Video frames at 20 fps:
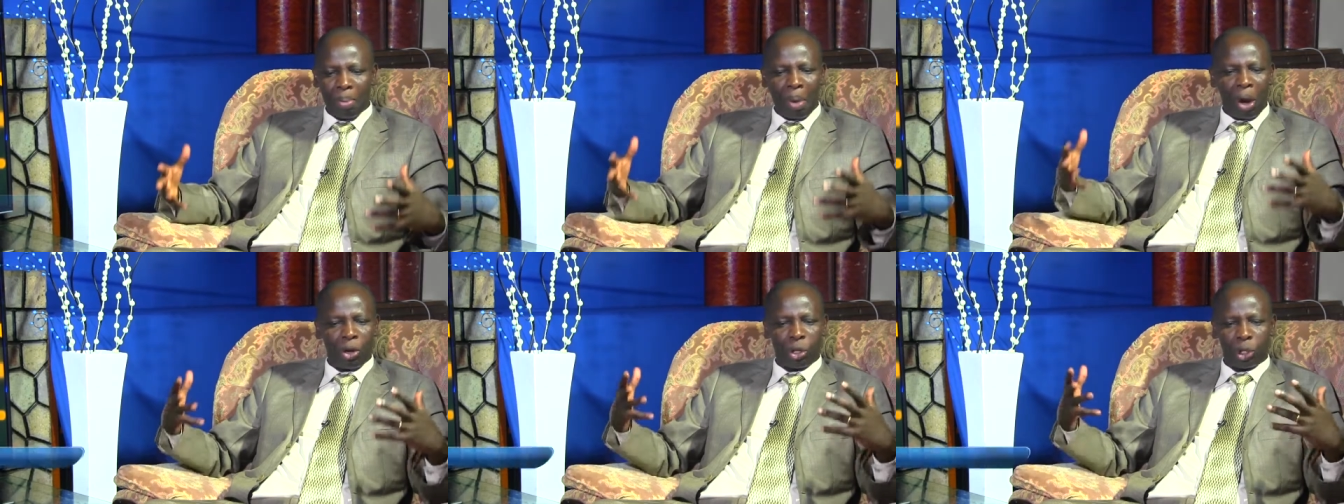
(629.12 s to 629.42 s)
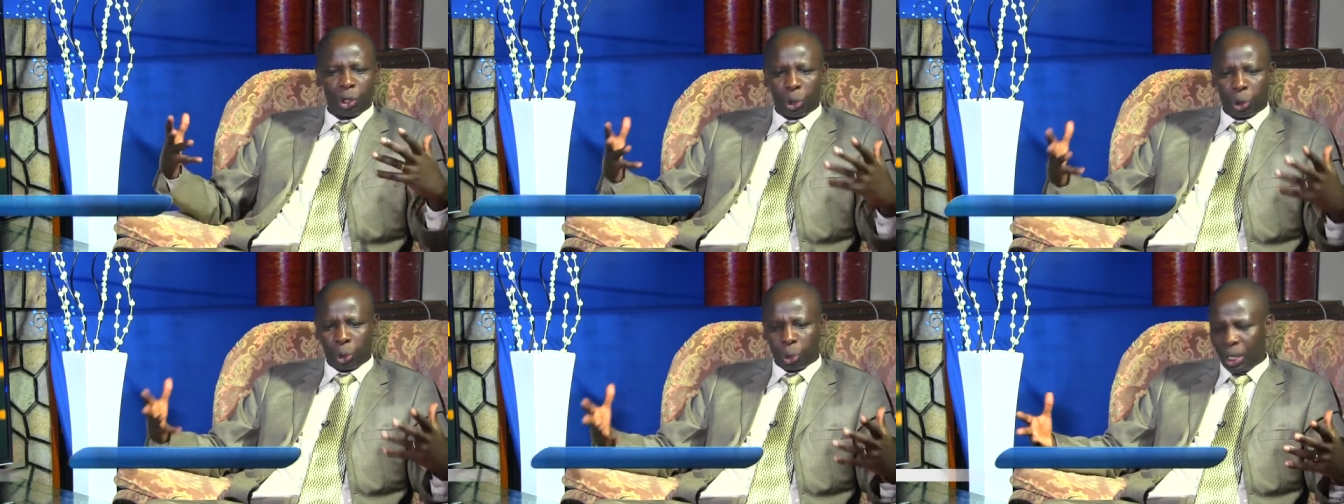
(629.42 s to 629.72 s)
I
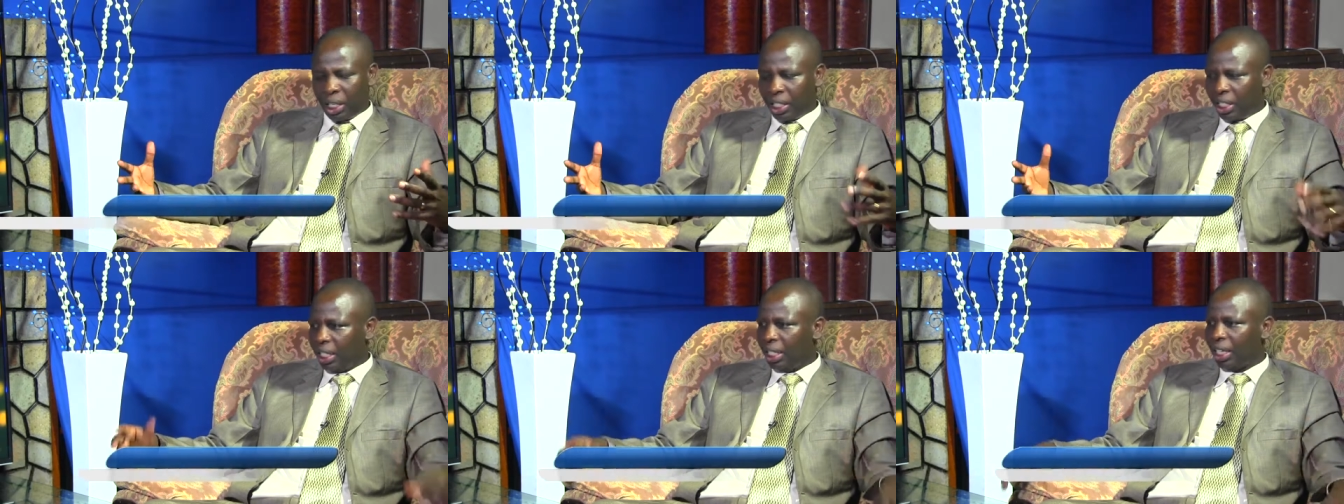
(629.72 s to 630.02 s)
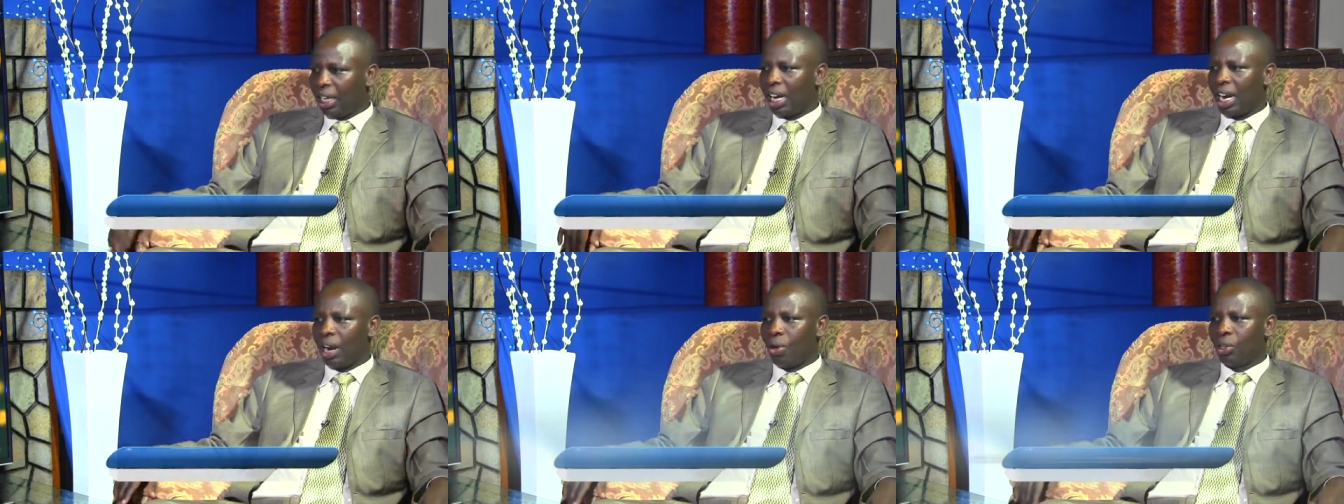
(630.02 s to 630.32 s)
was
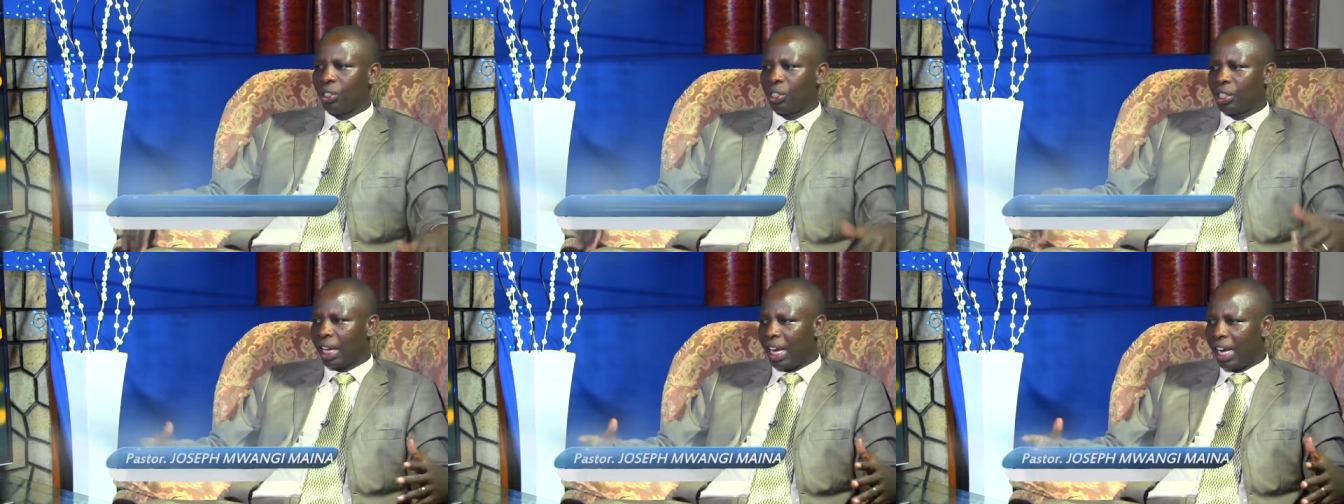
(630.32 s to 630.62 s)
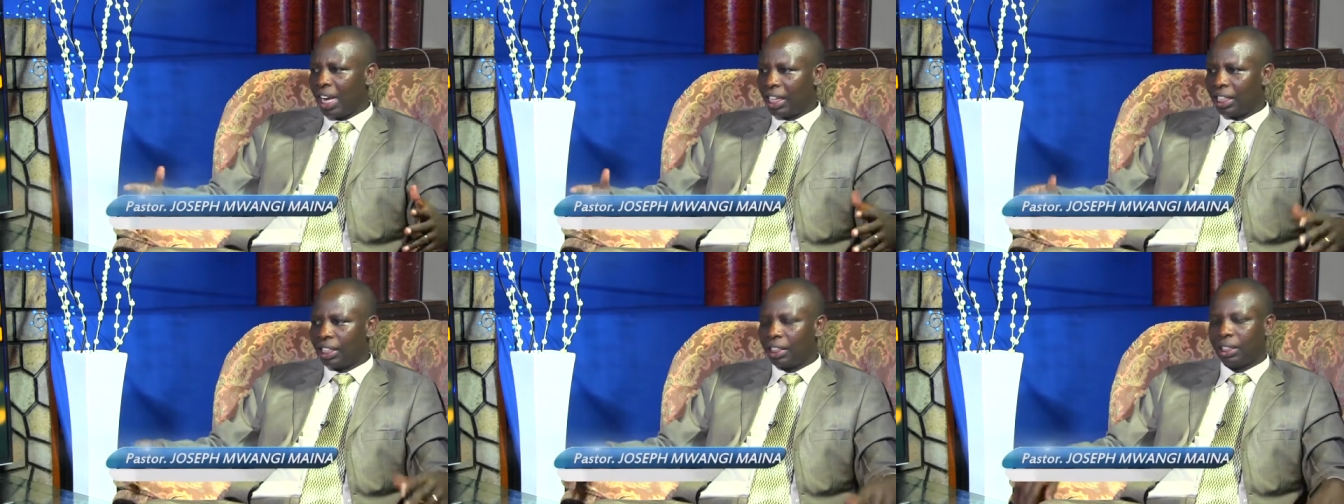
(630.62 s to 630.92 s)
sweating and I was
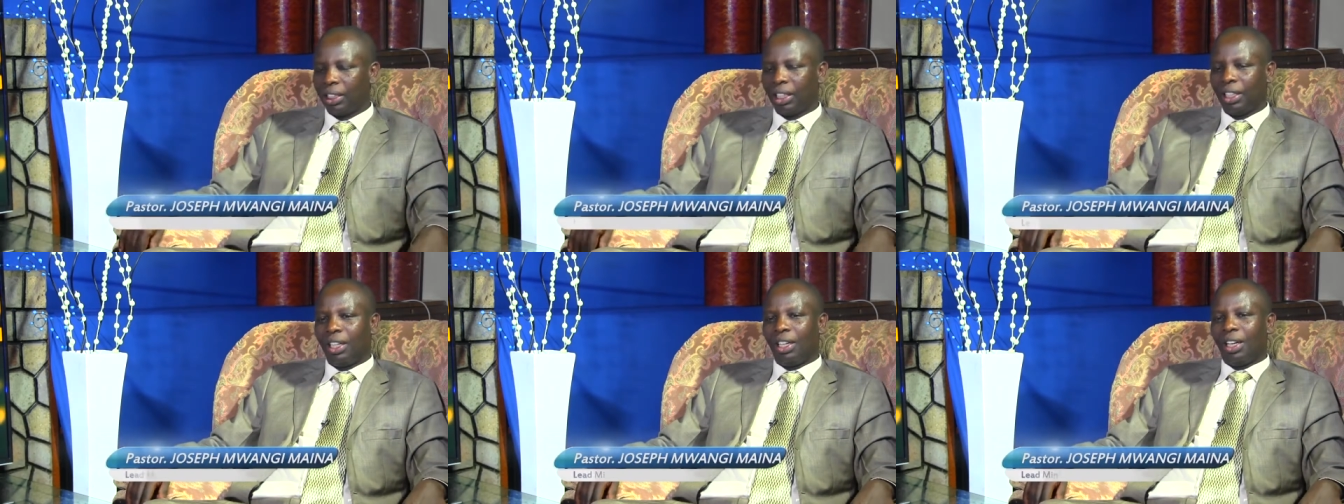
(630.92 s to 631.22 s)
scared.